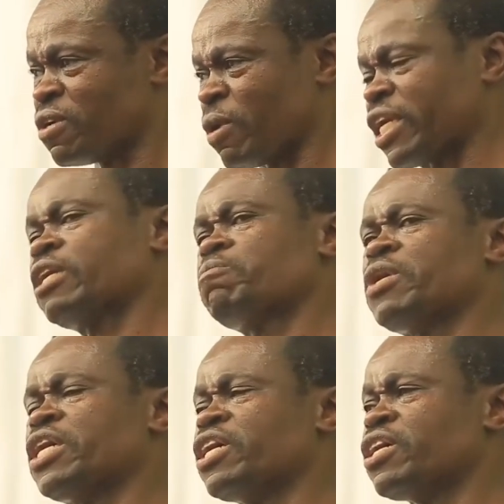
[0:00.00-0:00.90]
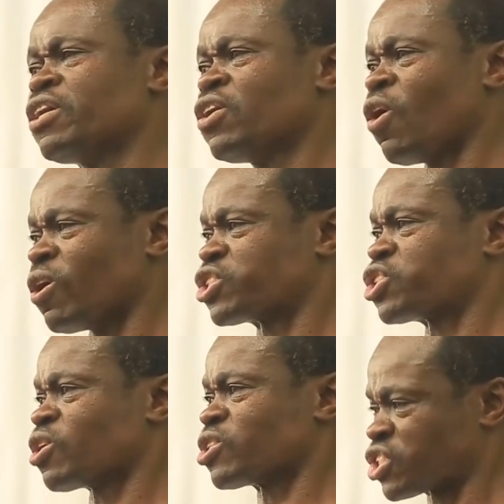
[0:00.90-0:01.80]
But let me
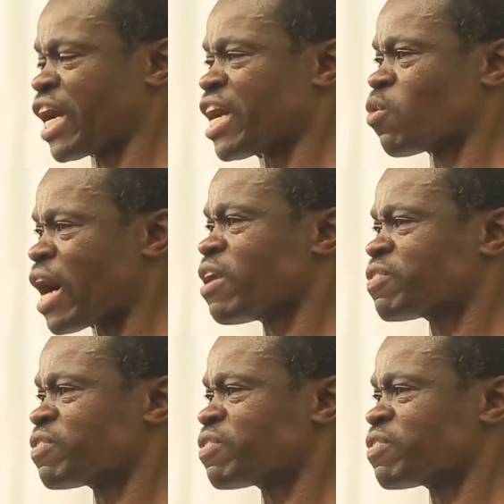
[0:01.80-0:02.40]
also say one